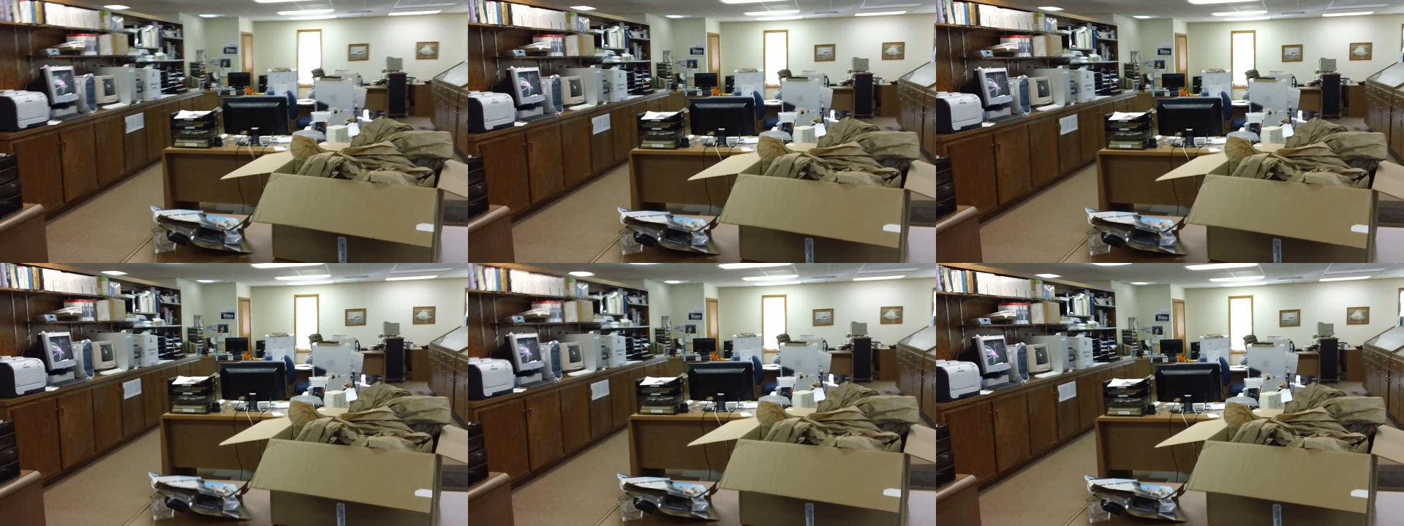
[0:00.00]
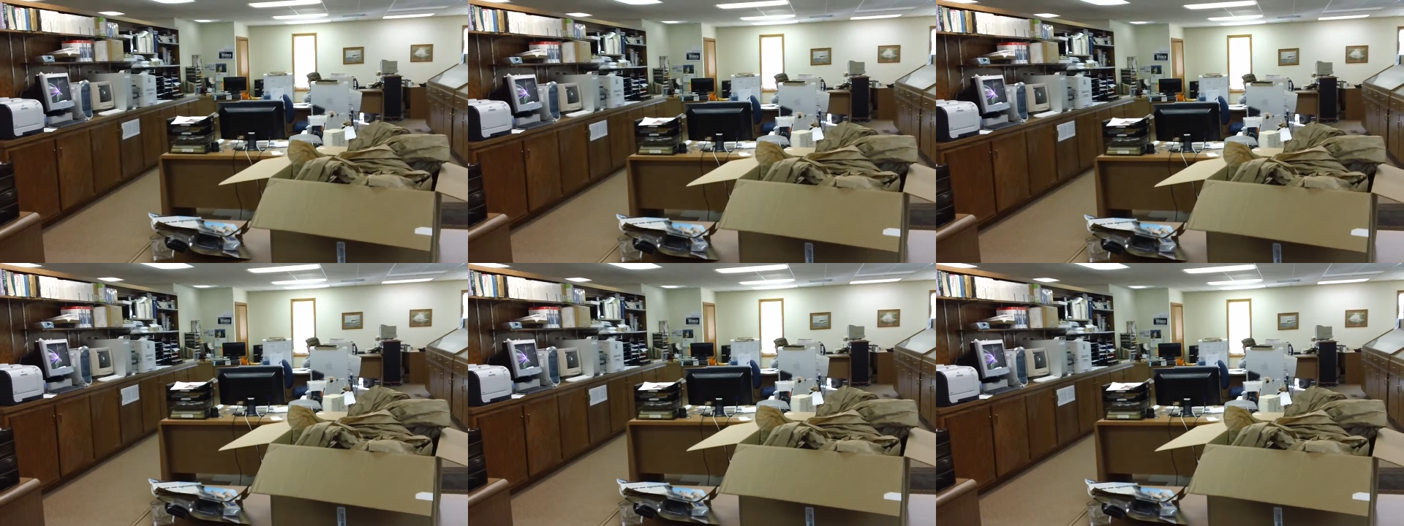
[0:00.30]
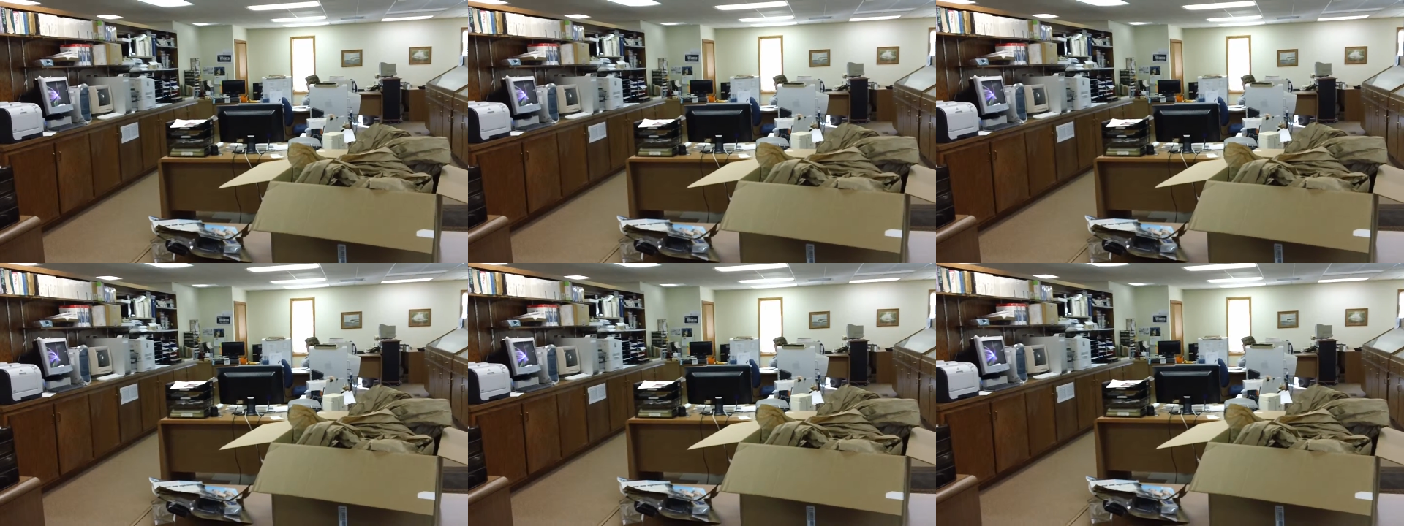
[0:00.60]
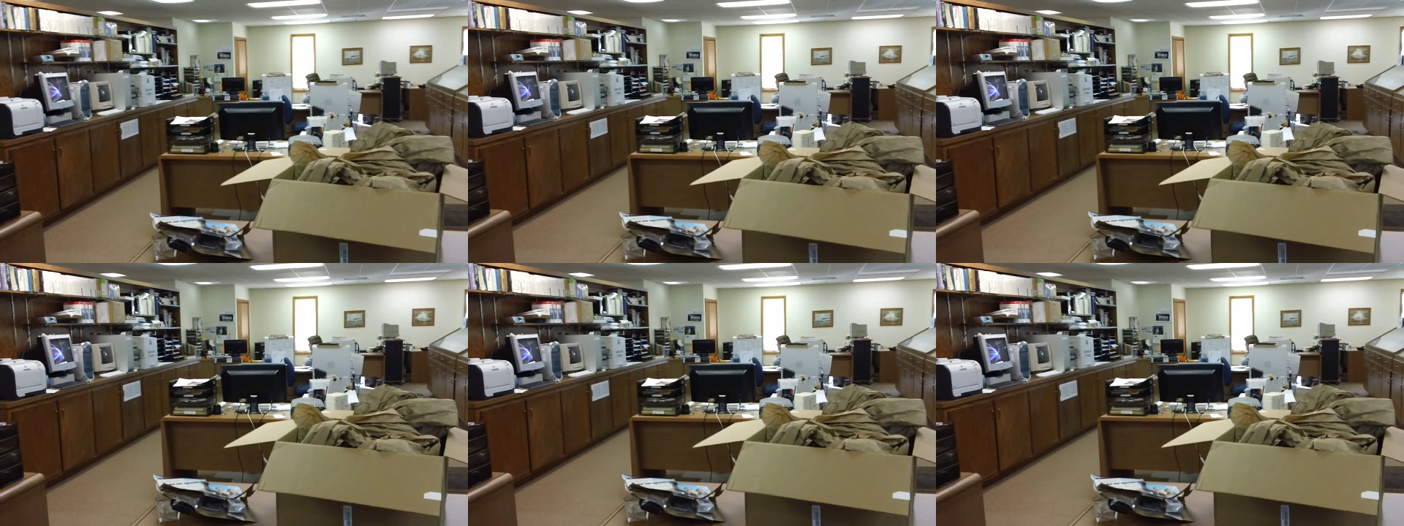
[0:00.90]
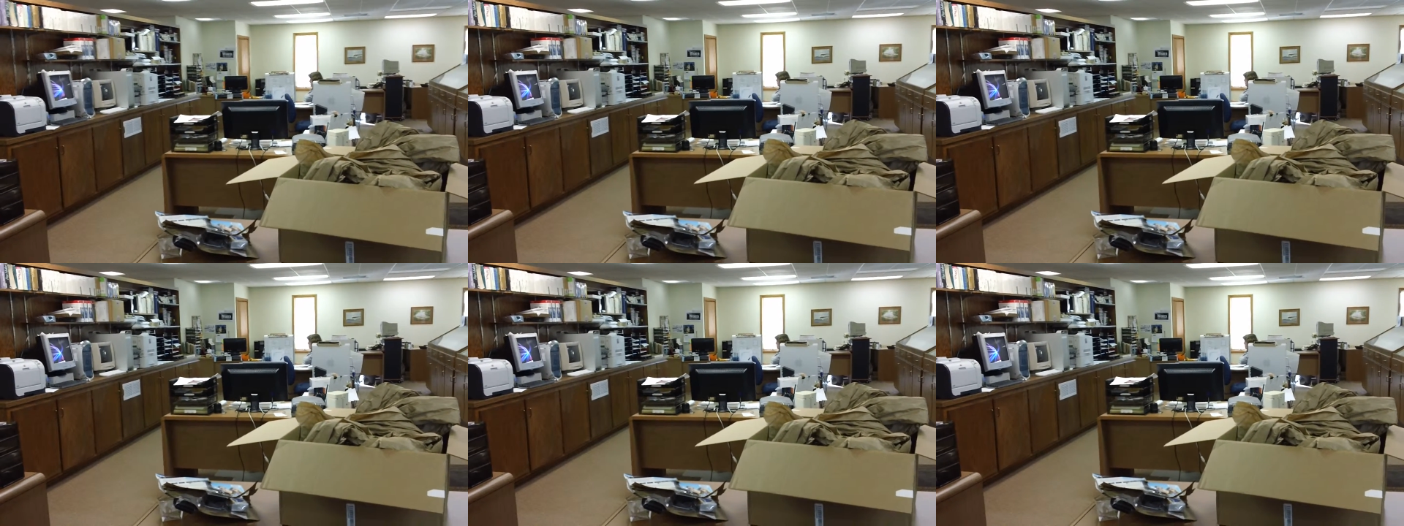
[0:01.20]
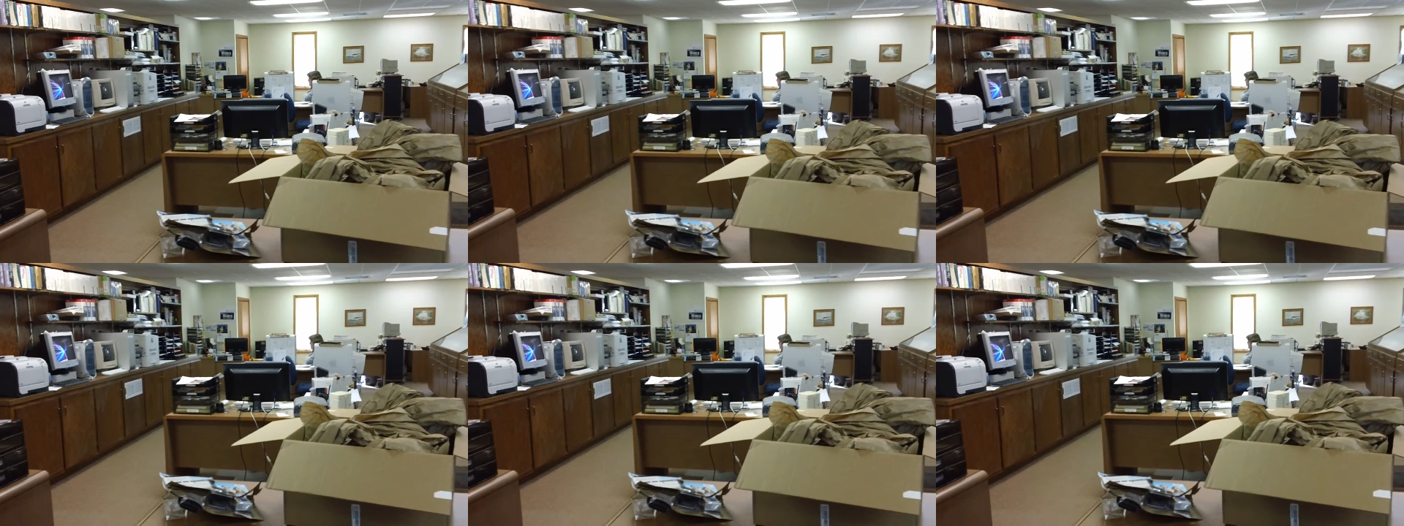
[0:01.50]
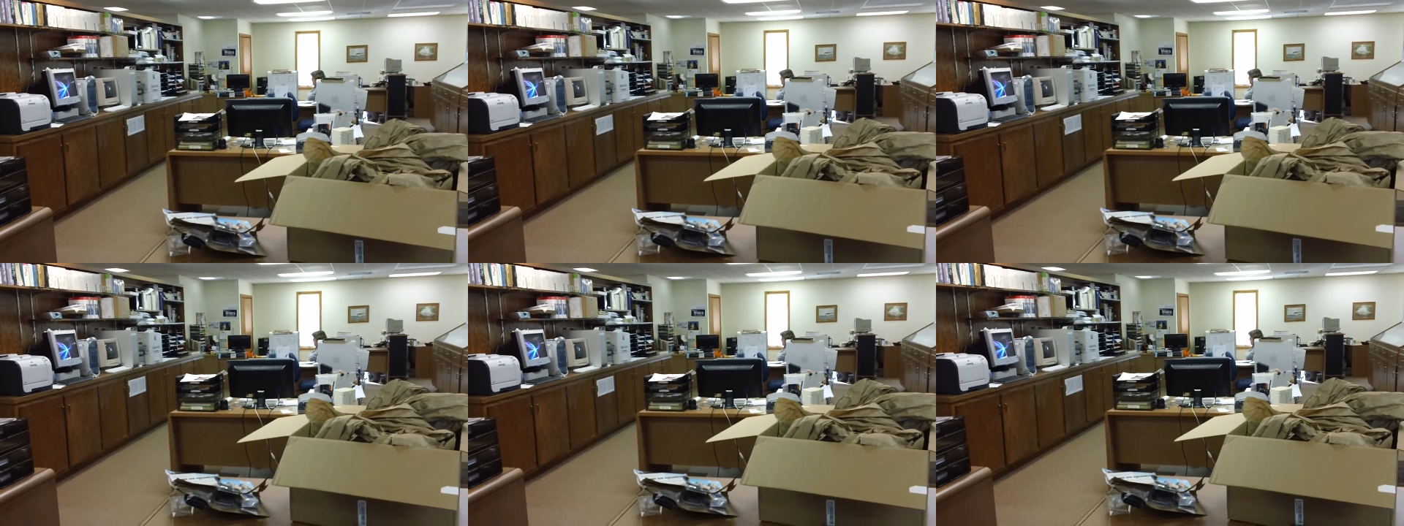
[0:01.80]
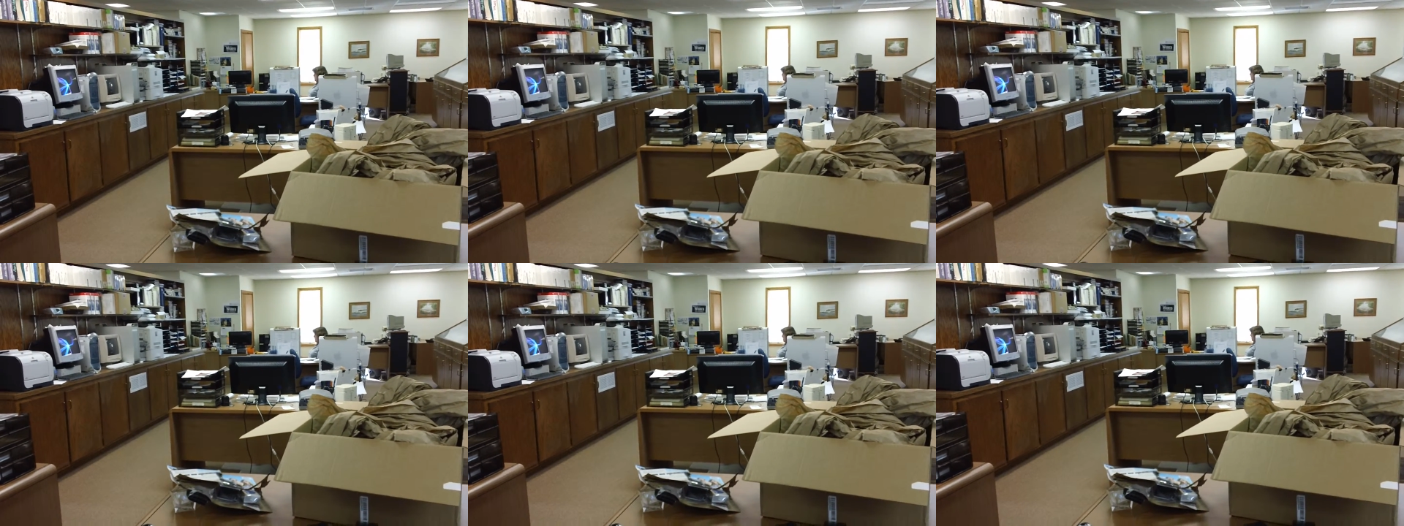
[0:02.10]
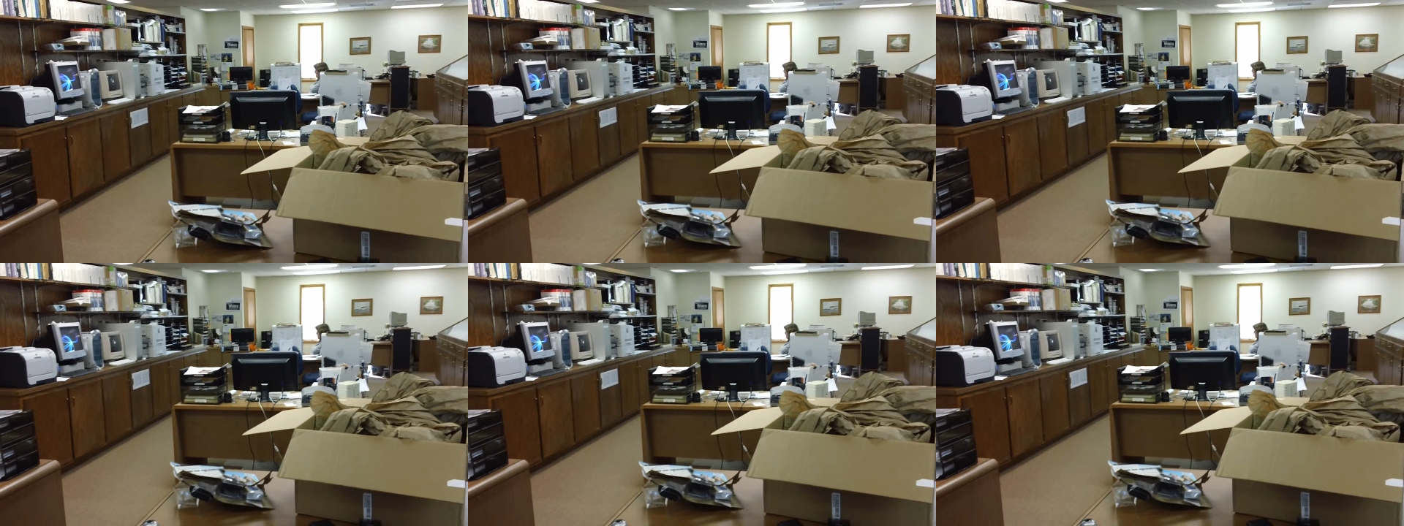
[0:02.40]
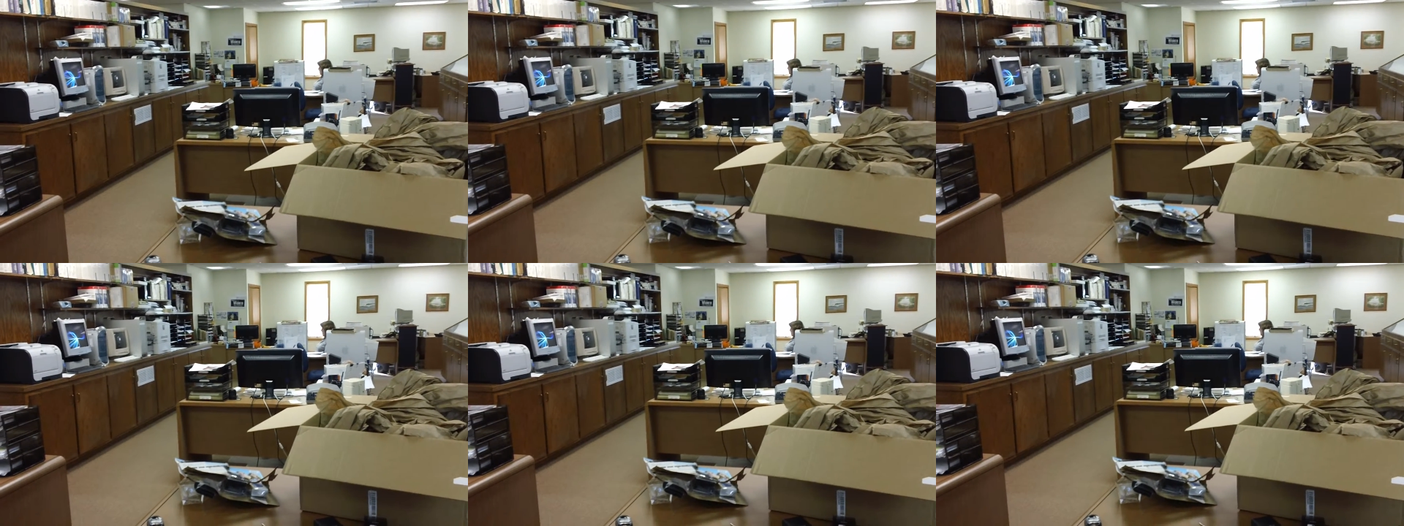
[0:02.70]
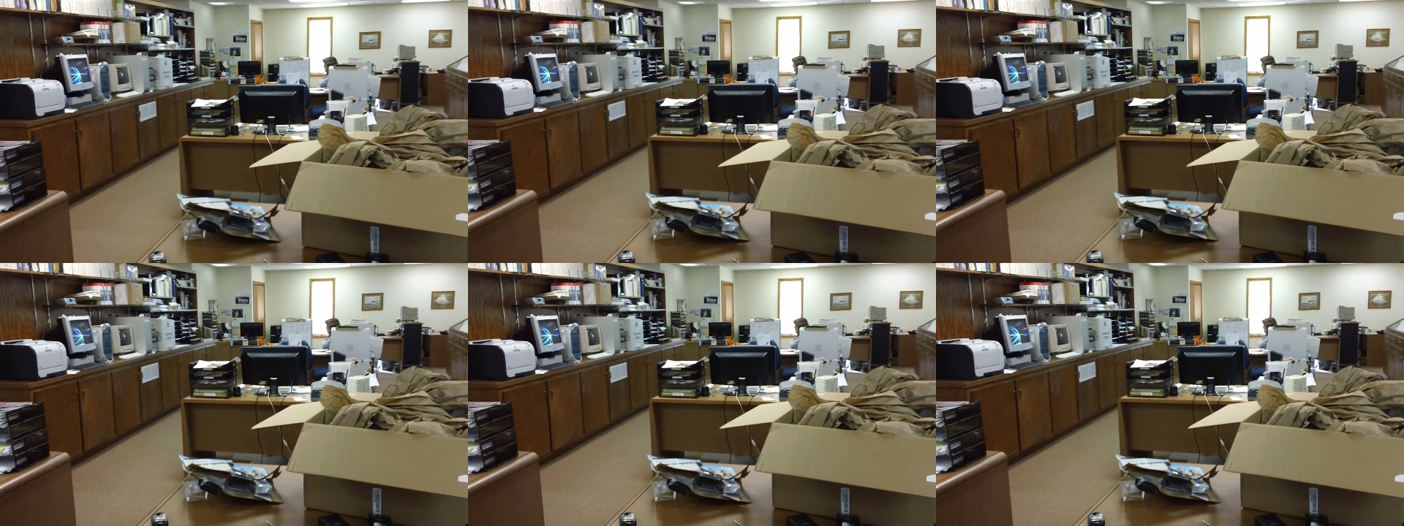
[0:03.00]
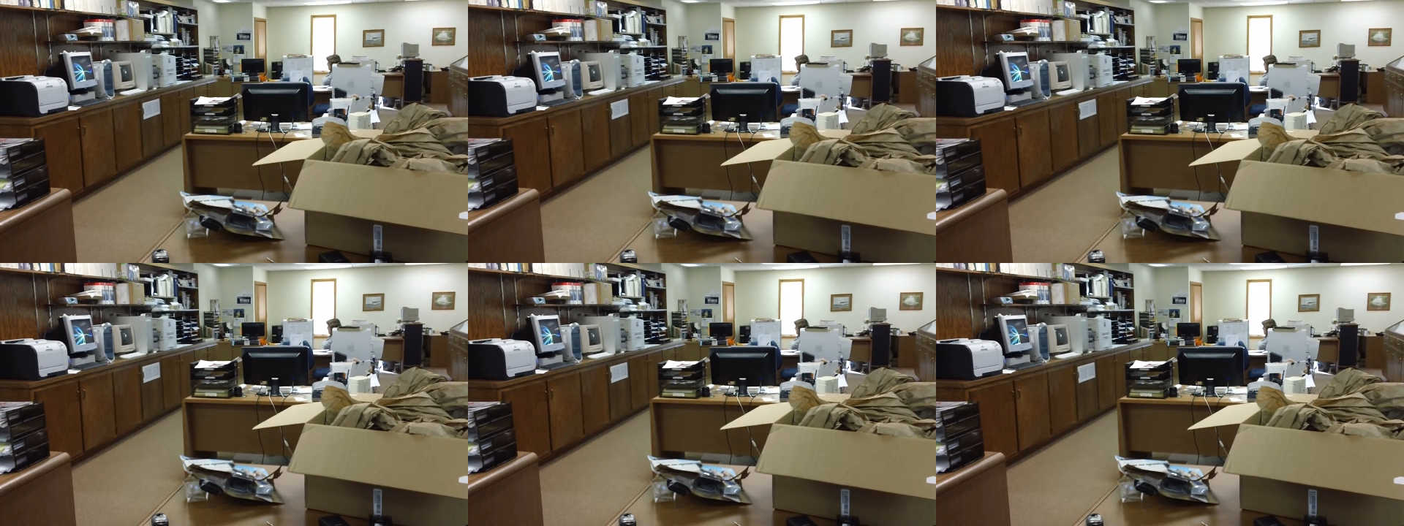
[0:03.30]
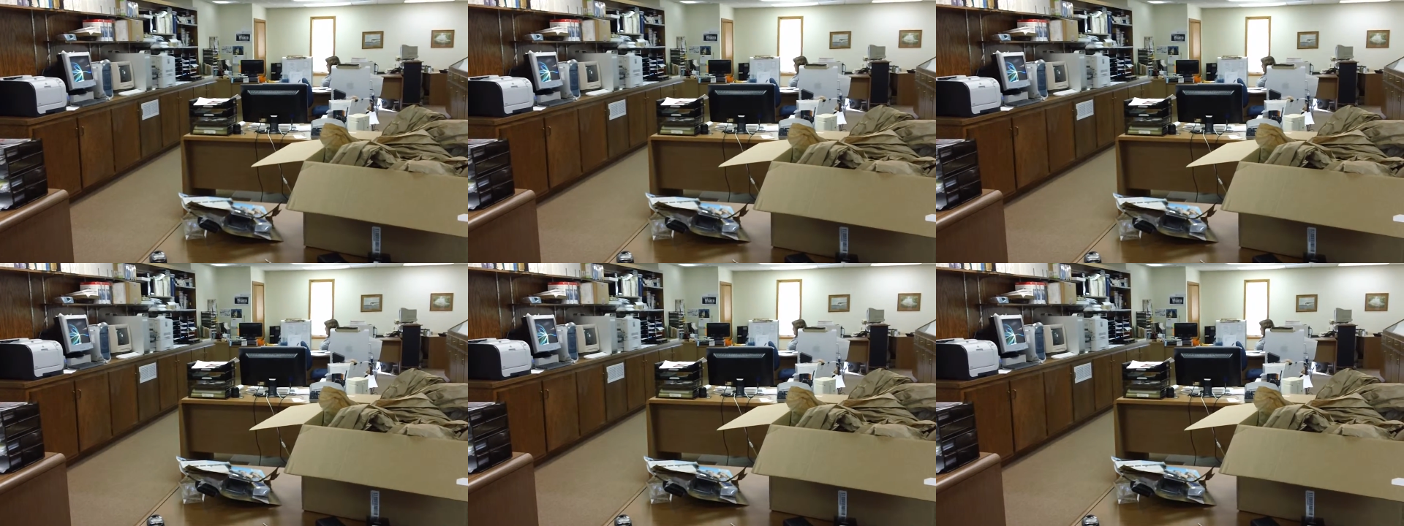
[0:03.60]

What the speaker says: Nobody's mouth can be seen.